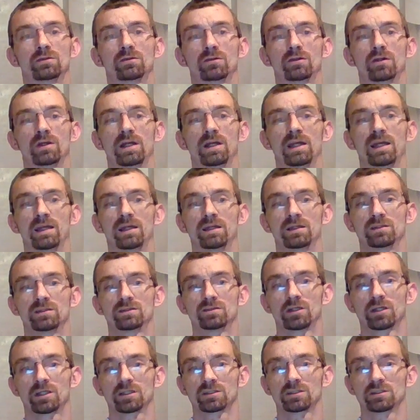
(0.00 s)
create
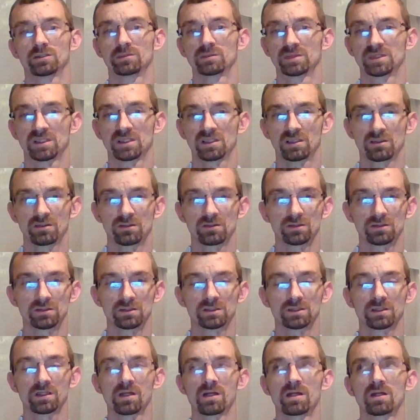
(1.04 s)
instructional
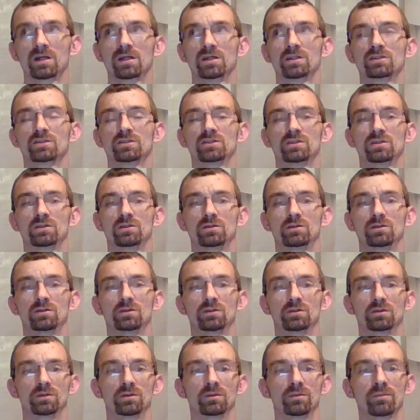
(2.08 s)
materials
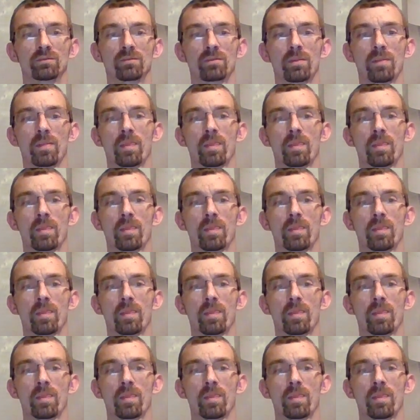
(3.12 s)
to